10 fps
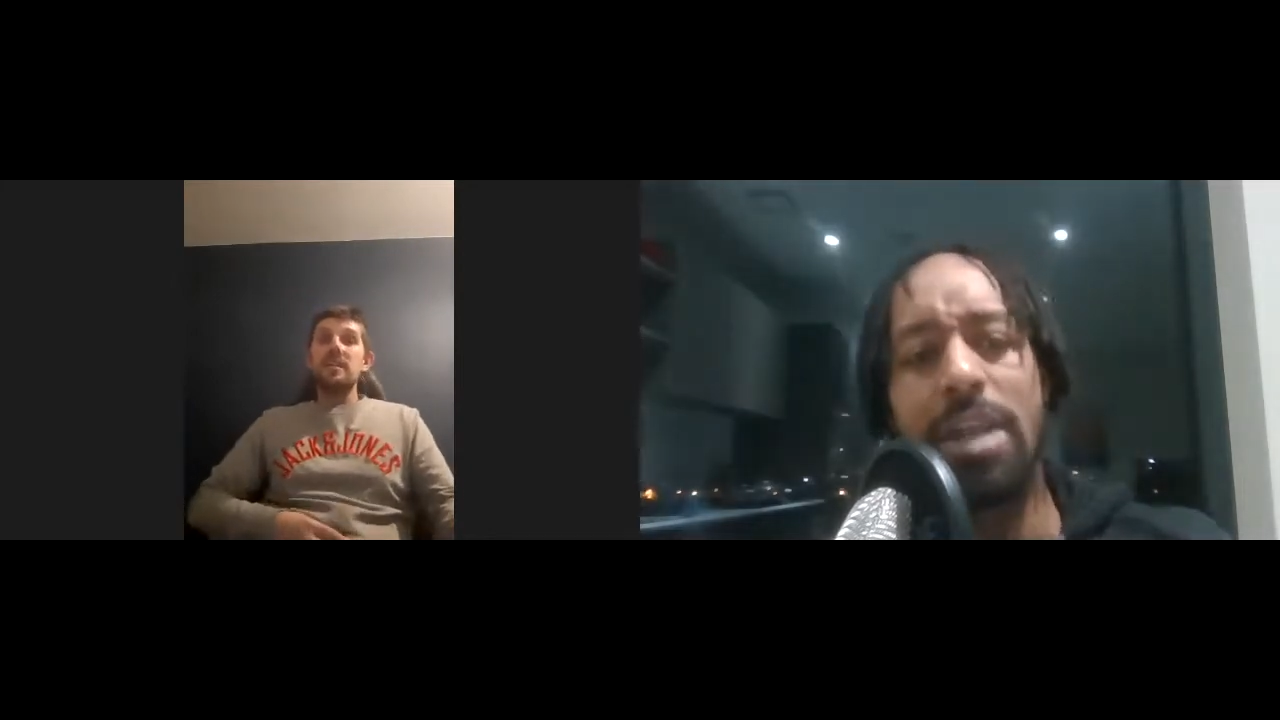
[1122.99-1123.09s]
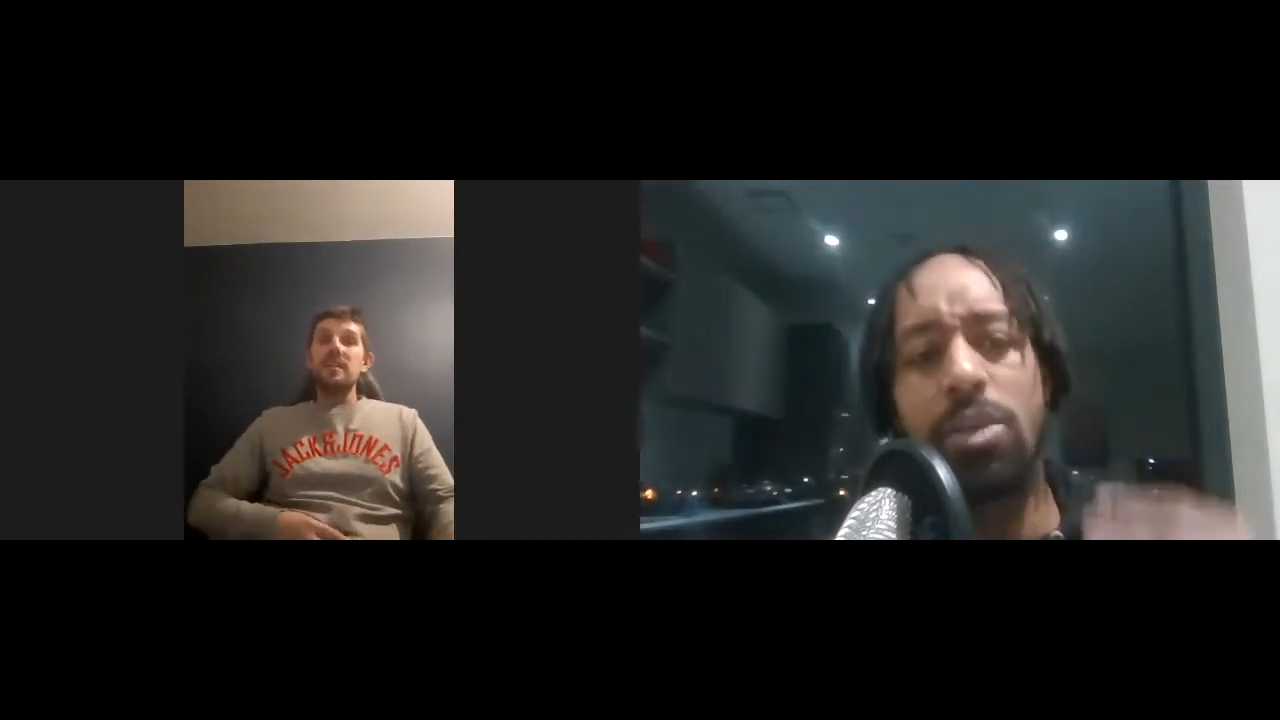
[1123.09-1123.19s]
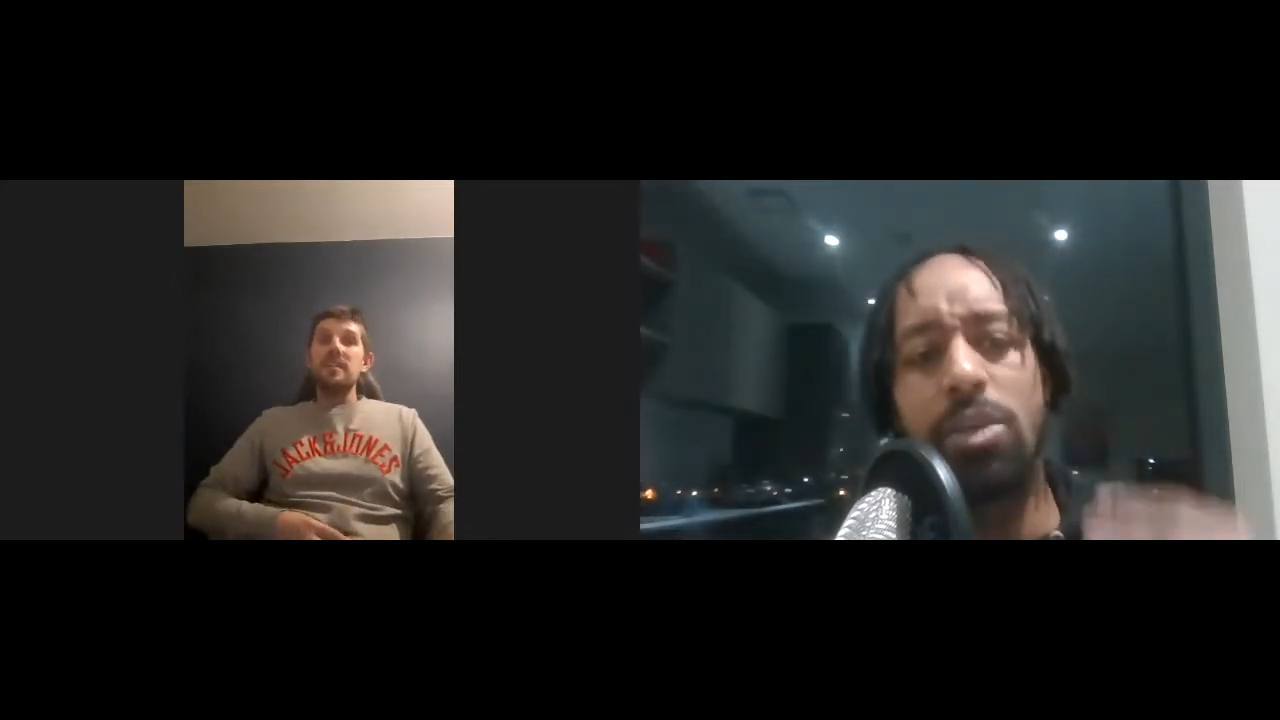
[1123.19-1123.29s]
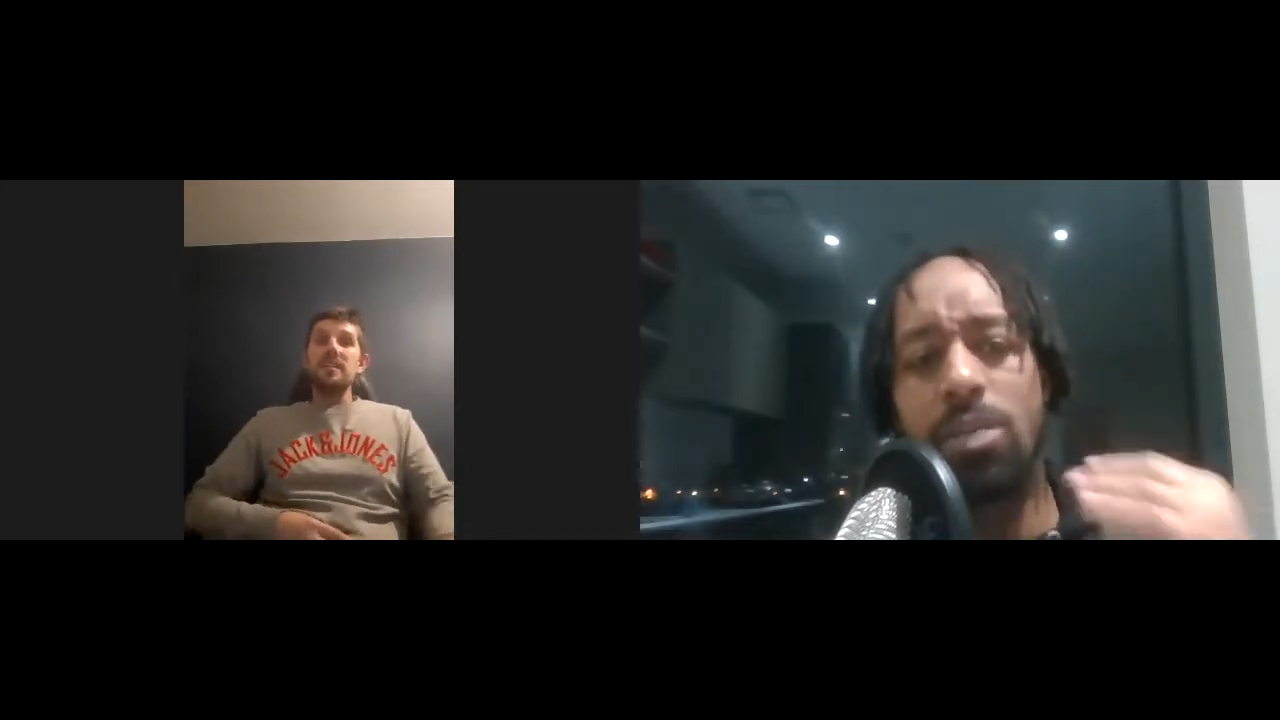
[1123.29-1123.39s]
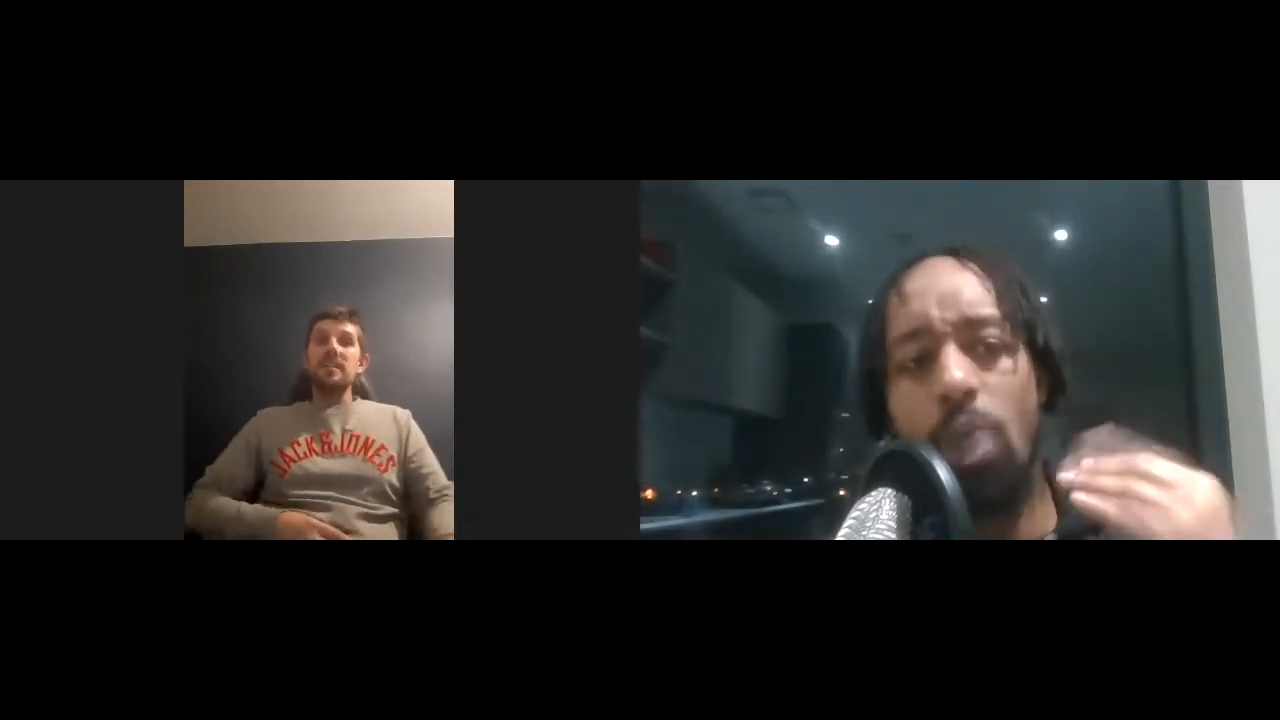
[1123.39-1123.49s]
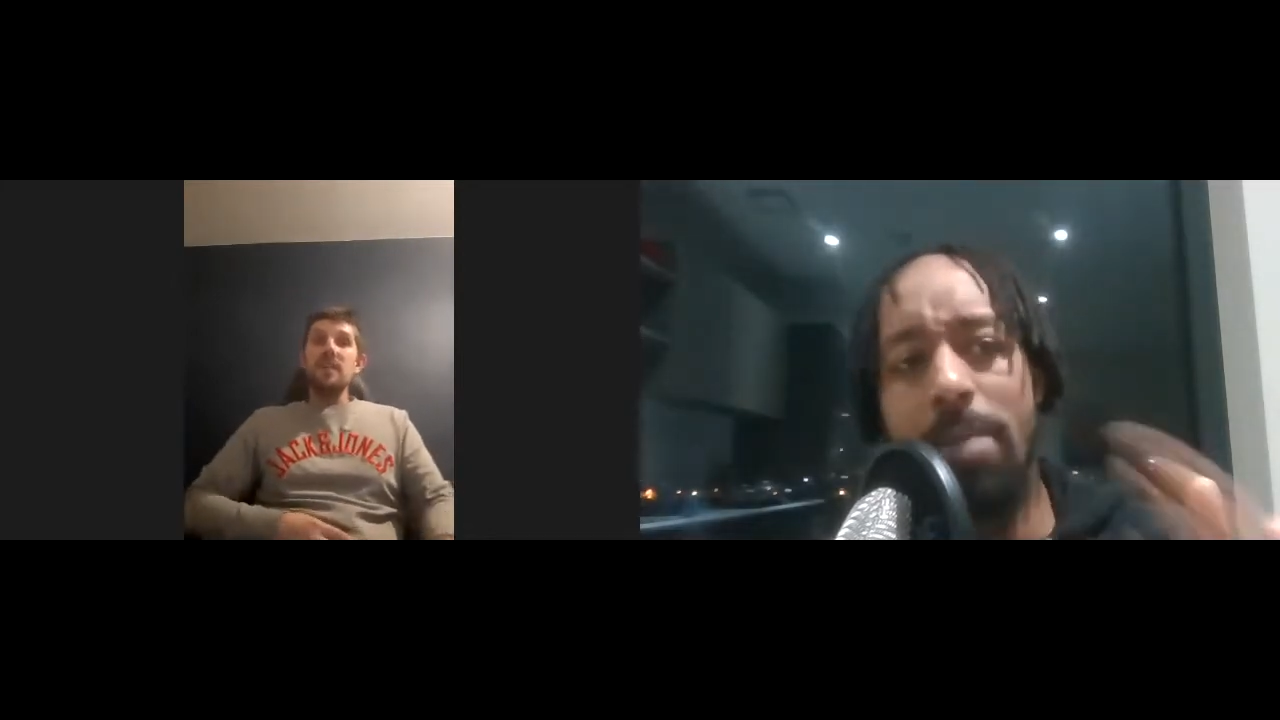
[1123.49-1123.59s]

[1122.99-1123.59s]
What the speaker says: there were some